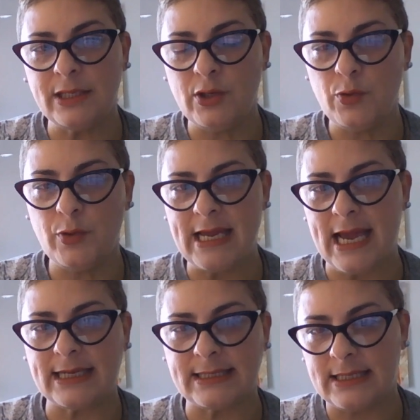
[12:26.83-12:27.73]
you
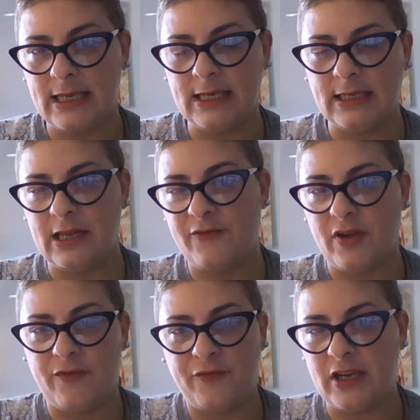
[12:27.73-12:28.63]
react and give
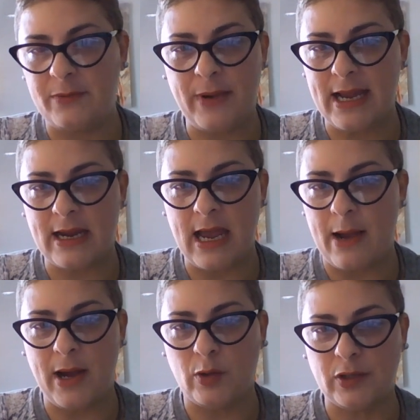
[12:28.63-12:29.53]
feedback
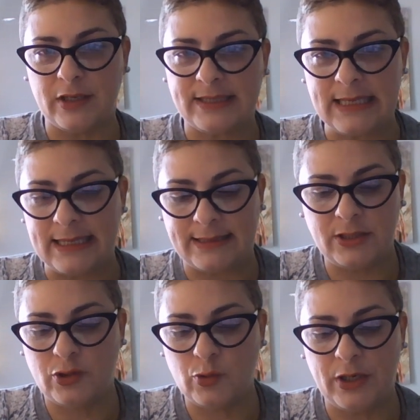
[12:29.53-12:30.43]
about a
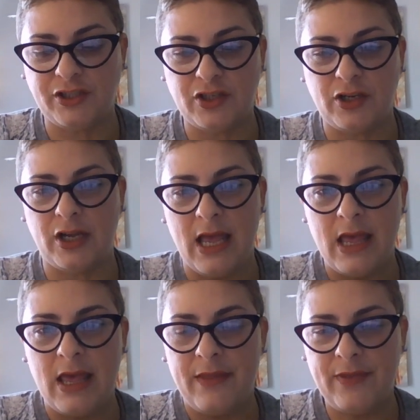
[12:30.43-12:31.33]
situation
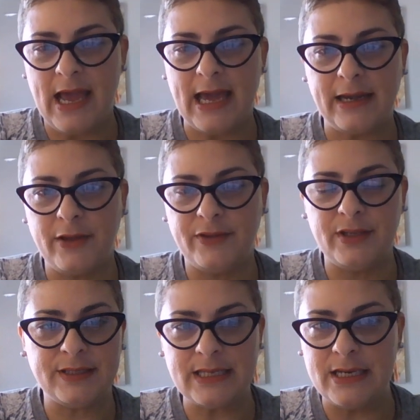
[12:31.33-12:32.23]
that
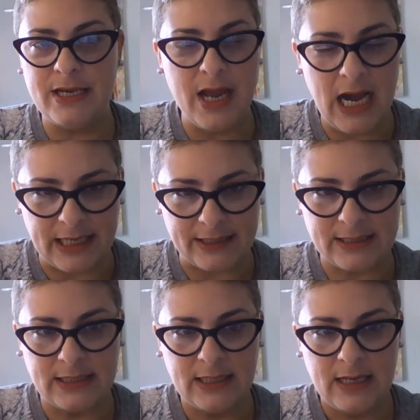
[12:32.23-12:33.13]
does
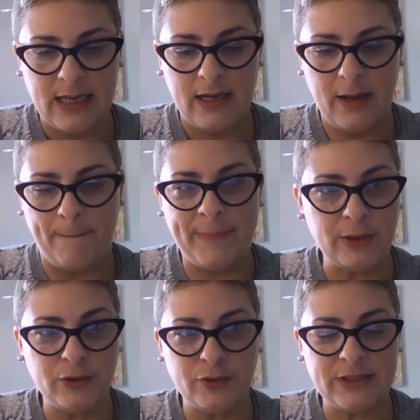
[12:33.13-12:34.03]
not
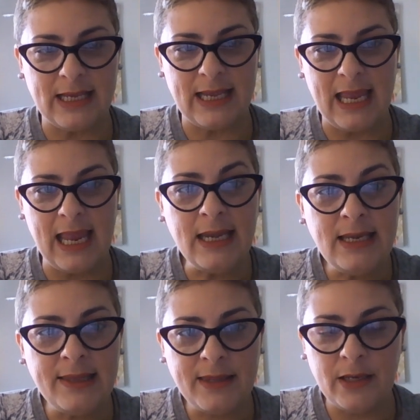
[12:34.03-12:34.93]
build
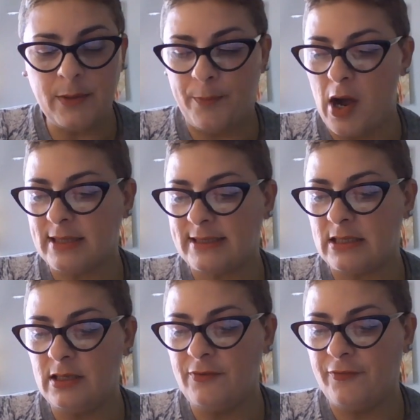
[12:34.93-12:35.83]
anything
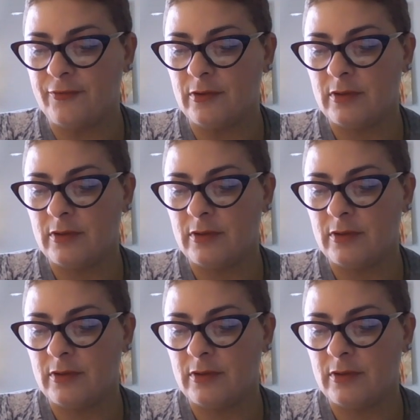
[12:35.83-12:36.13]
positive,